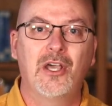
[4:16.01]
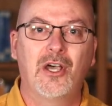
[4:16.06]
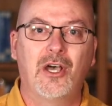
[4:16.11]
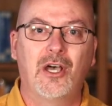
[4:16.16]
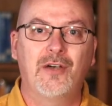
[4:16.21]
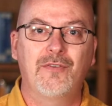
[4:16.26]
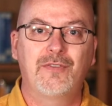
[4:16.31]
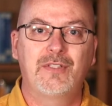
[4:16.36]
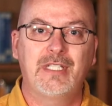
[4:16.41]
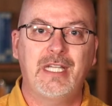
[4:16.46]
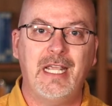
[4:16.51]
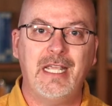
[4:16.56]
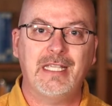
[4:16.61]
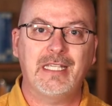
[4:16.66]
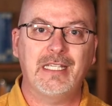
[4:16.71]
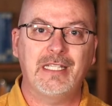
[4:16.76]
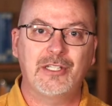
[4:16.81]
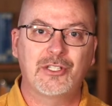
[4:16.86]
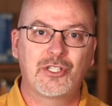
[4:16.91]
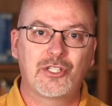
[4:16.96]
of
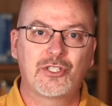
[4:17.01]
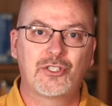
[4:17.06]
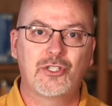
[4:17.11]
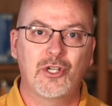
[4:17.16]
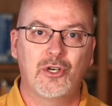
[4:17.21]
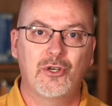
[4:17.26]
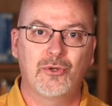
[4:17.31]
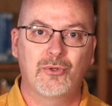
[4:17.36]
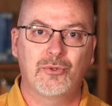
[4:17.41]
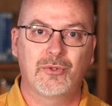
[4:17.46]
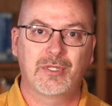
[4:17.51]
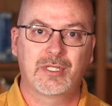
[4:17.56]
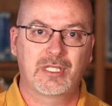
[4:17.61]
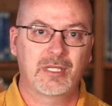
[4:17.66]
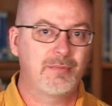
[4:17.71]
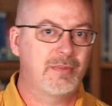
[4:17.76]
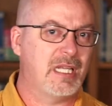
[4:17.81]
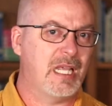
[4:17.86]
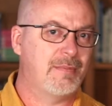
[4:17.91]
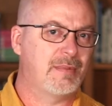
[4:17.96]
taking stones,
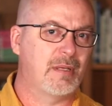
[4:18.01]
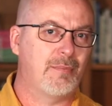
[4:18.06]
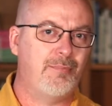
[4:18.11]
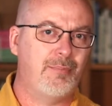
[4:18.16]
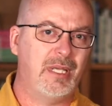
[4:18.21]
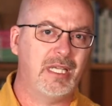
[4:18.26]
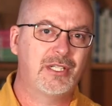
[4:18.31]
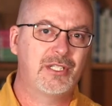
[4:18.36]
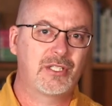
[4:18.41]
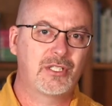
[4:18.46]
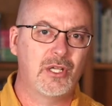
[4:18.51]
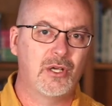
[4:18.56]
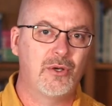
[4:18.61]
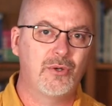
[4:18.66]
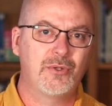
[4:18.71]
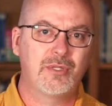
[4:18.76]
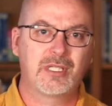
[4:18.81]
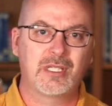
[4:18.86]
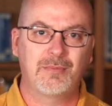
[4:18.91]
sometimes a big stone,